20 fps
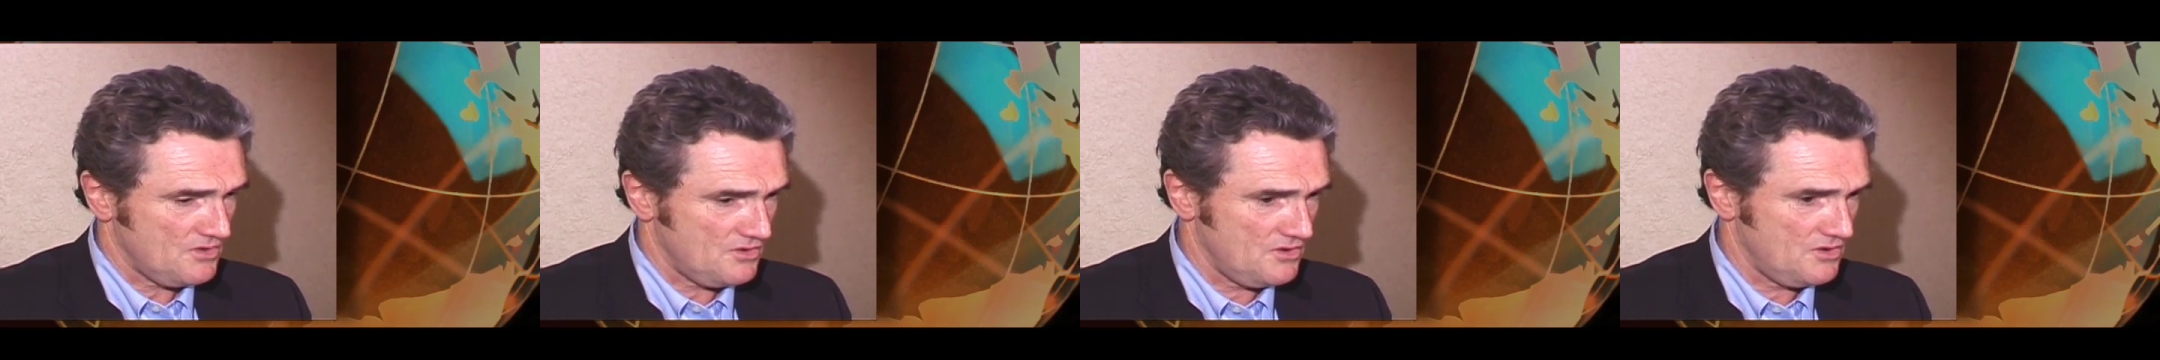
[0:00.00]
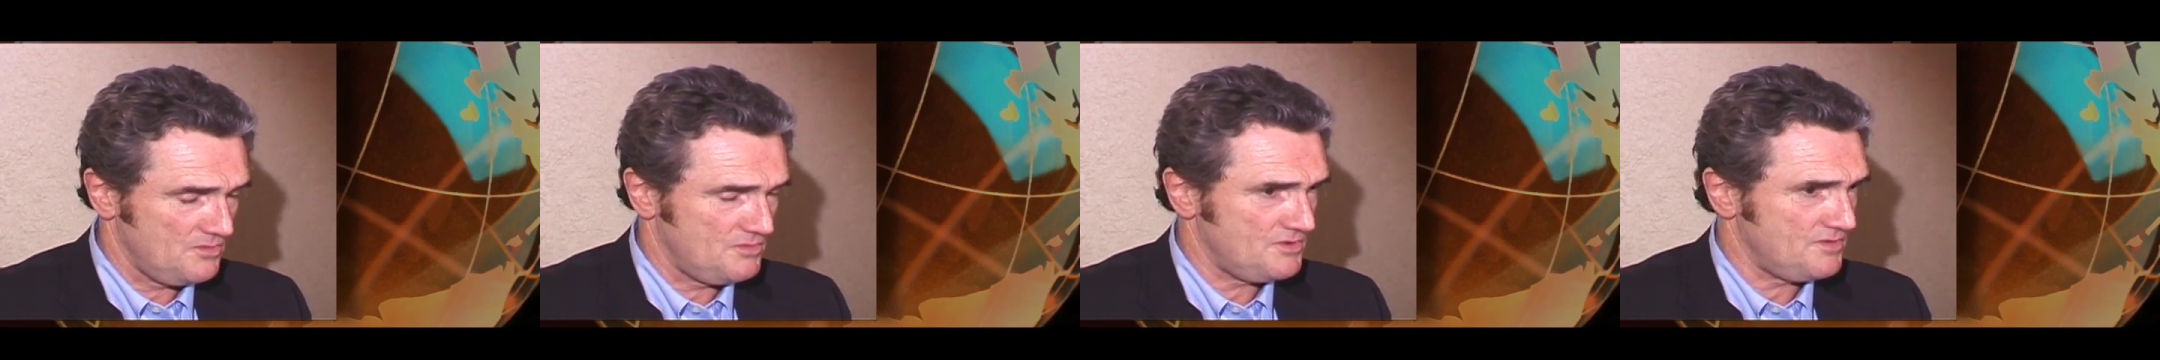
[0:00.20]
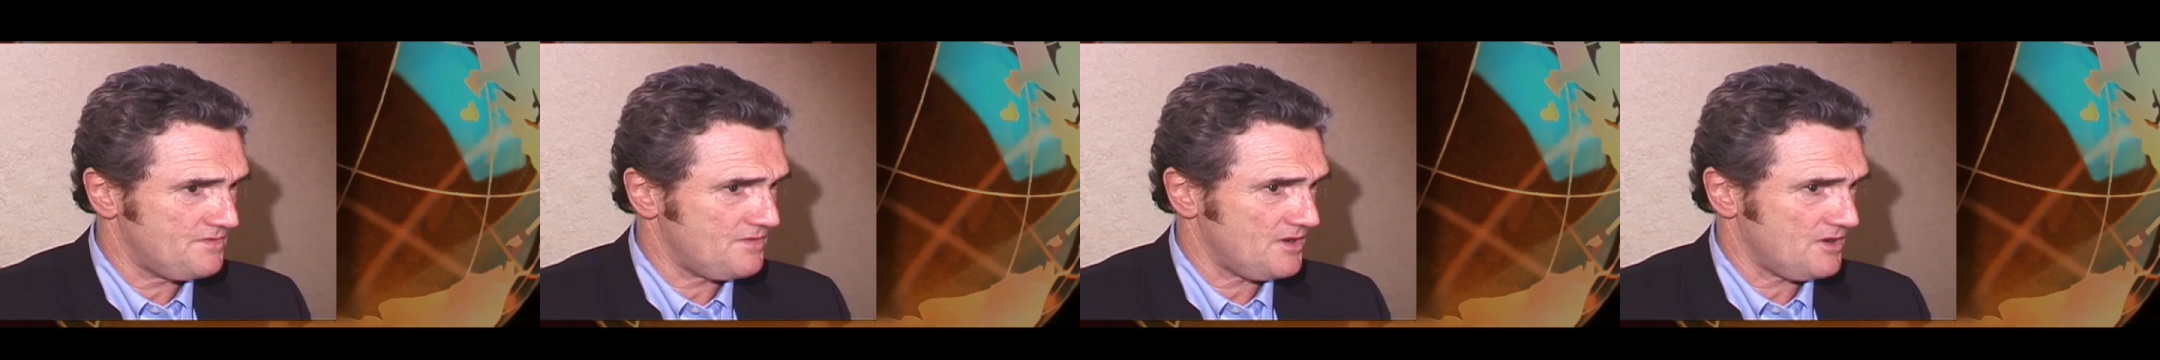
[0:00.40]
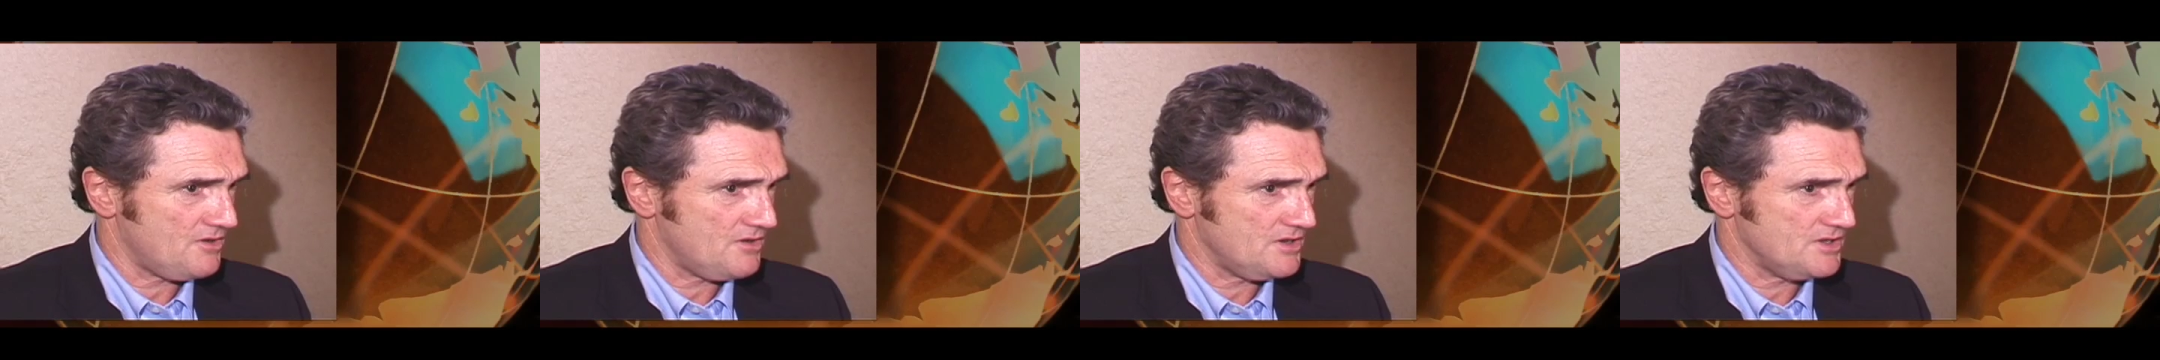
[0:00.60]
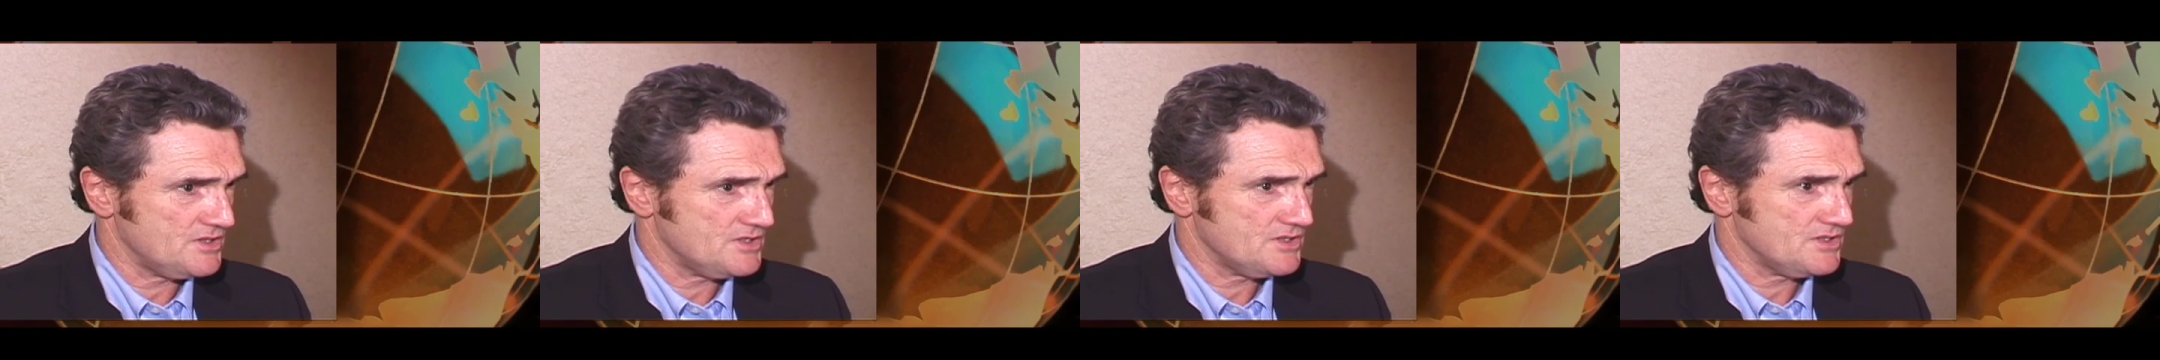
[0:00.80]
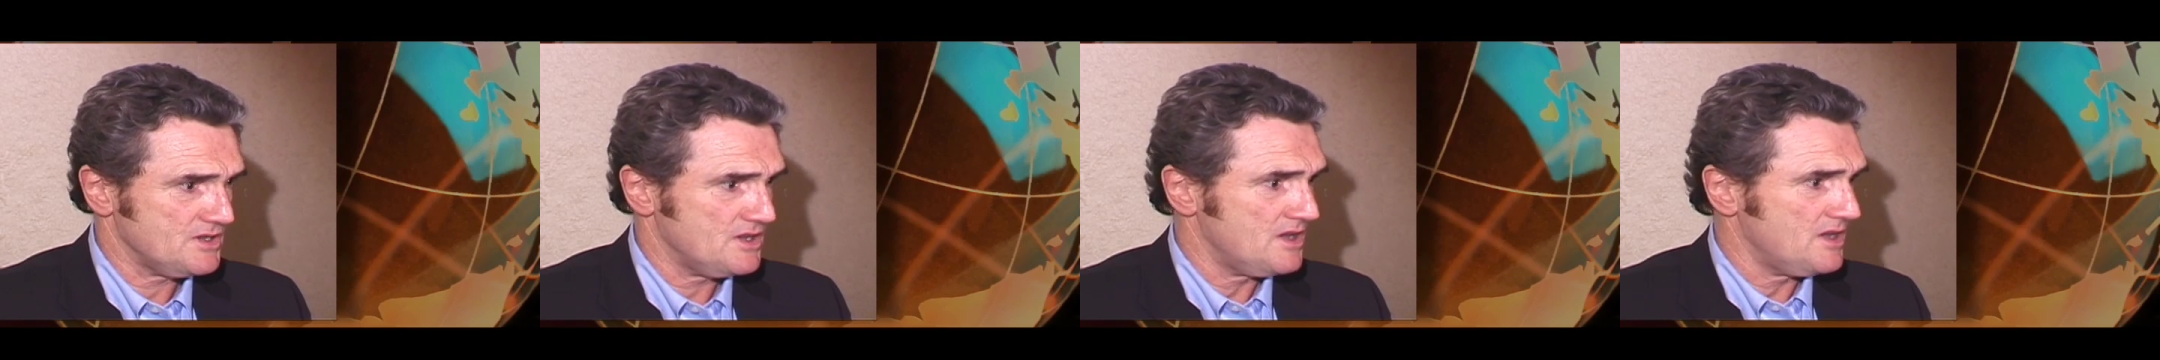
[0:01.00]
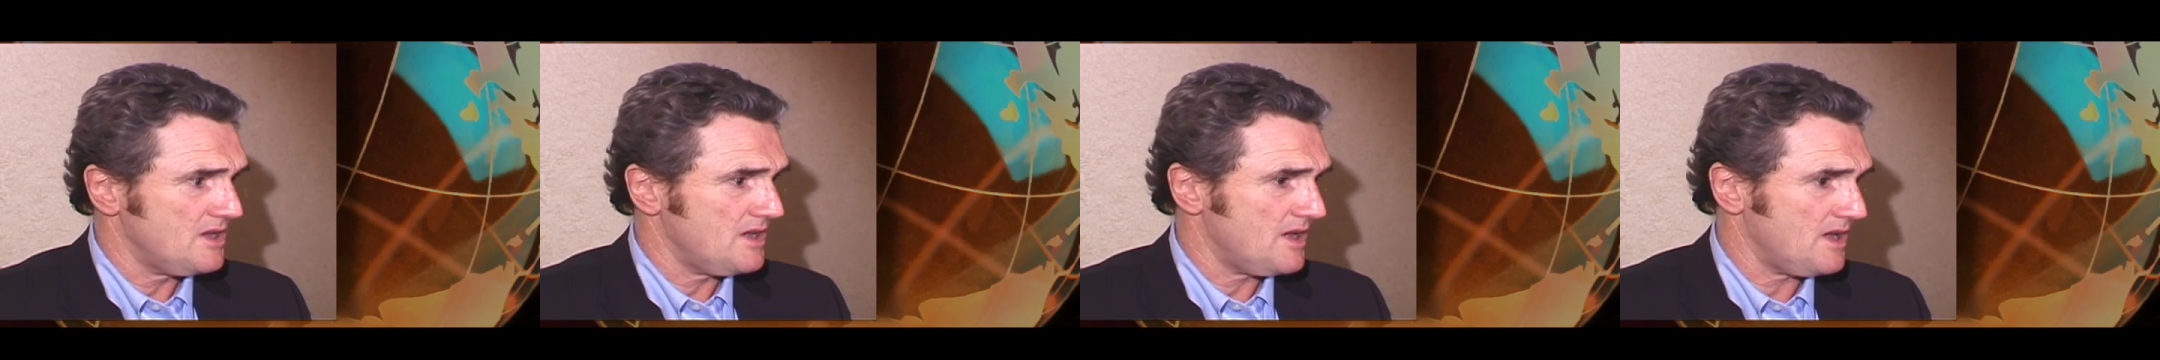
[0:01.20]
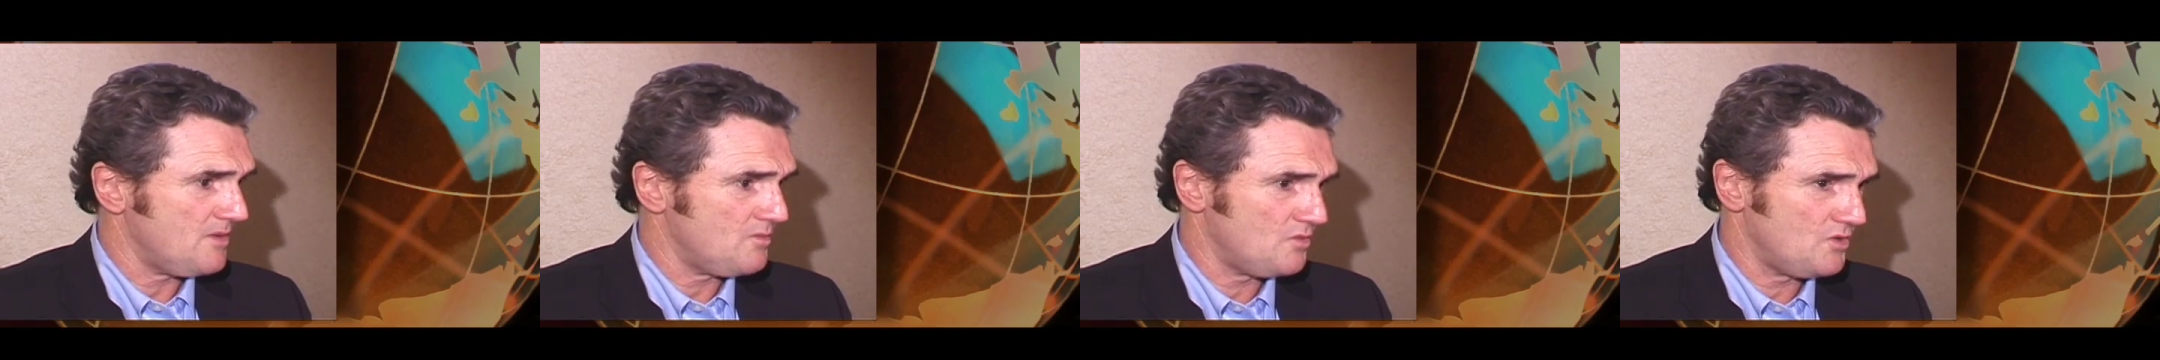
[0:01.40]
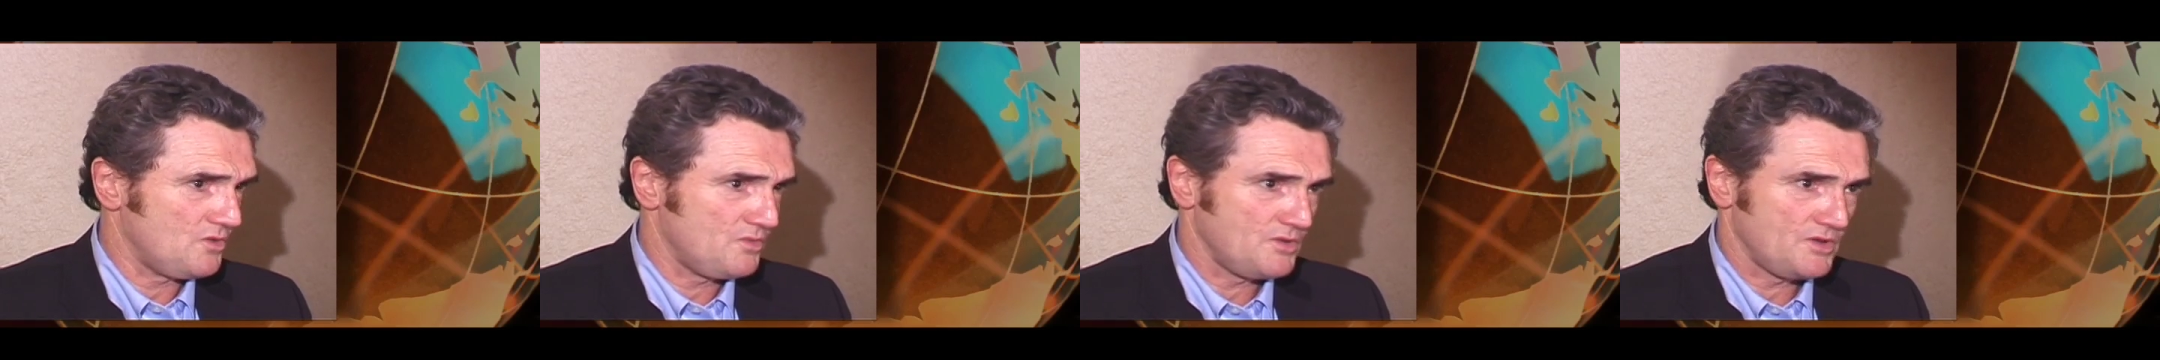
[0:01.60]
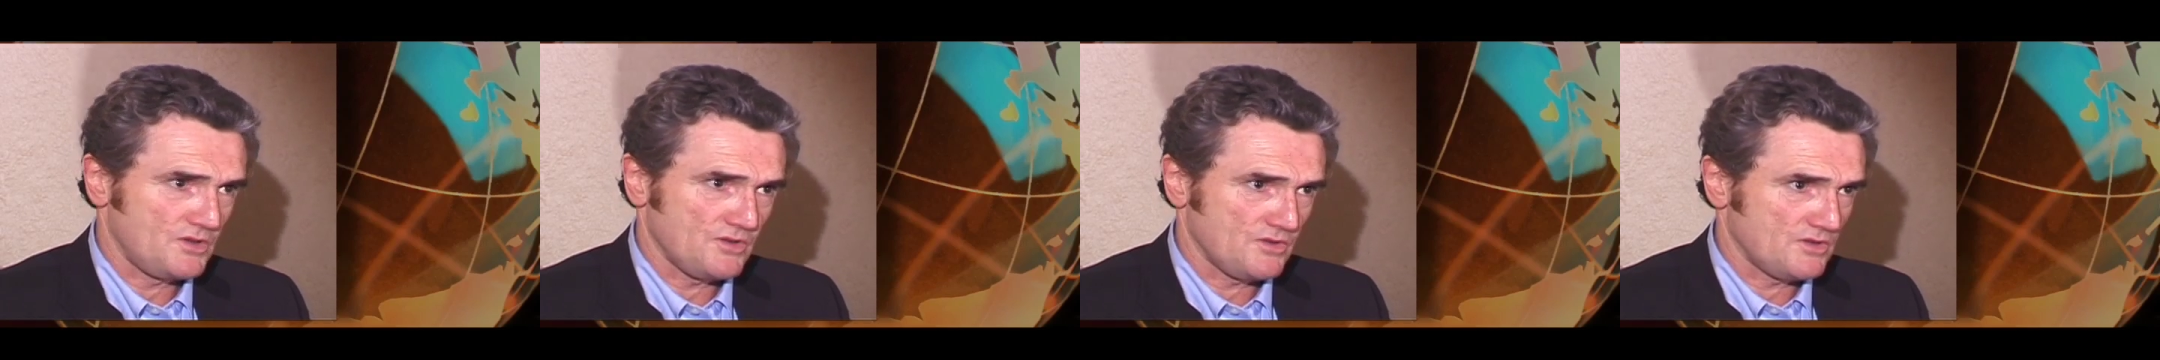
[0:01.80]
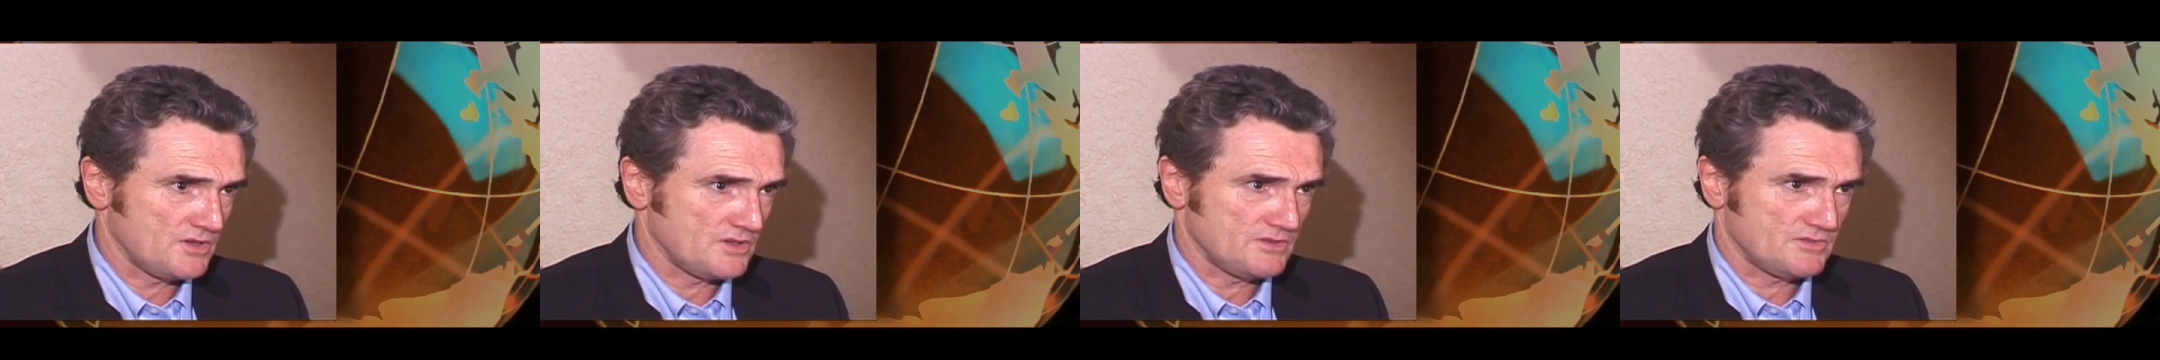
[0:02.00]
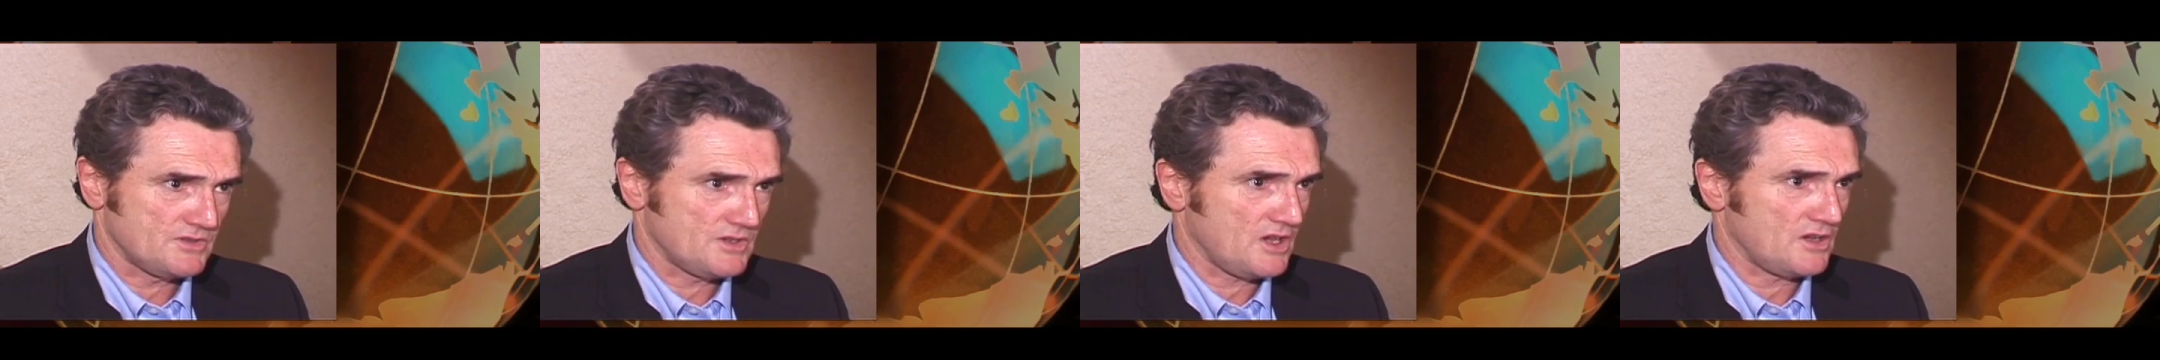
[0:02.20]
urban ferries, and we'll be doing